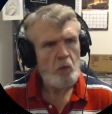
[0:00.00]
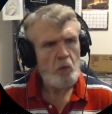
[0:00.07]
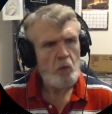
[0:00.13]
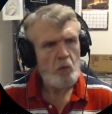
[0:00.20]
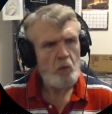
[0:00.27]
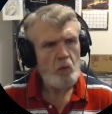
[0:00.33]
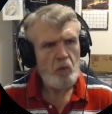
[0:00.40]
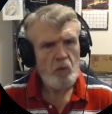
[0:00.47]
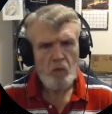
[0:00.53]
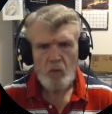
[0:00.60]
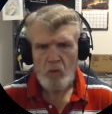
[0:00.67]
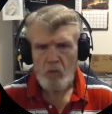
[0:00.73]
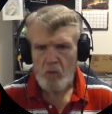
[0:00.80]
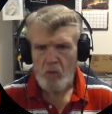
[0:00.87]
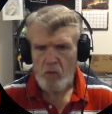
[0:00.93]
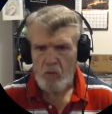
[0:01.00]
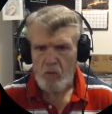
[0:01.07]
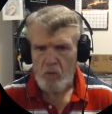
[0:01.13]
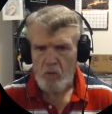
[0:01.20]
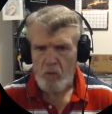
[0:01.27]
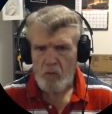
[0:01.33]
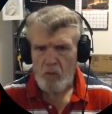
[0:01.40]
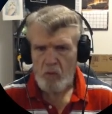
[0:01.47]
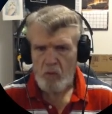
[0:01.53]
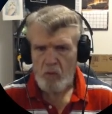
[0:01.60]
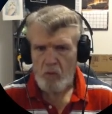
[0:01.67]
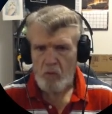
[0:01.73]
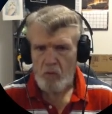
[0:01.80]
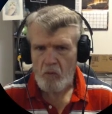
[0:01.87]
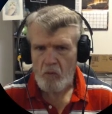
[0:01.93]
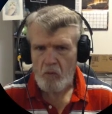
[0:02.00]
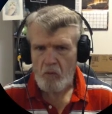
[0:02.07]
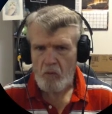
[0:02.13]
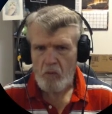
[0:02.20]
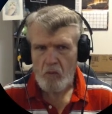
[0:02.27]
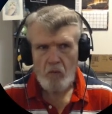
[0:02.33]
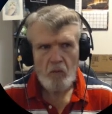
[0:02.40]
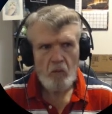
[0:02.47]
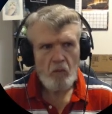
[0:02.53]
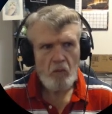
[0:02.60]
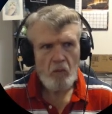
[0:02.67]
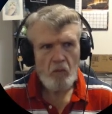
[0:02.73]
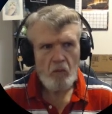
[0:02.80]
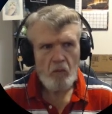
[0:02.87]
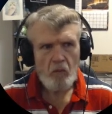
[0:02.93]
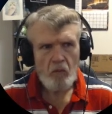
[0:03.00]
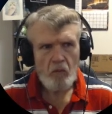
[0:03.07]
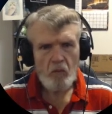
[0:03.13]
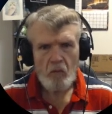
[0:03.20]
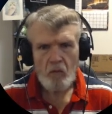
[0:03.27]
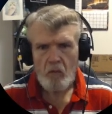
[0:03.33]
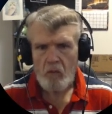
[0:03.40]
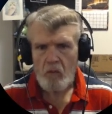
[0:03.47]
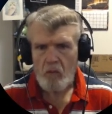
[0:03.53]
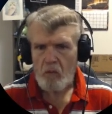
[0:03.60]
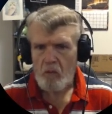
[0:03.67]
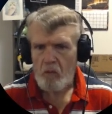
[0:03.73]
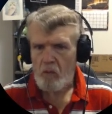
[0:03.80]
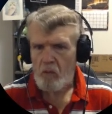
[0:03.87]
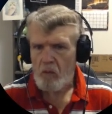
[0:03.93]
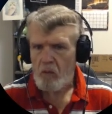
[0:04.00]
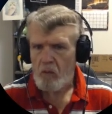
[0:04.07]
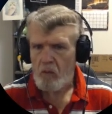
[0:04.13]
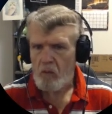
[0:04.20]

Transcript: [no speech]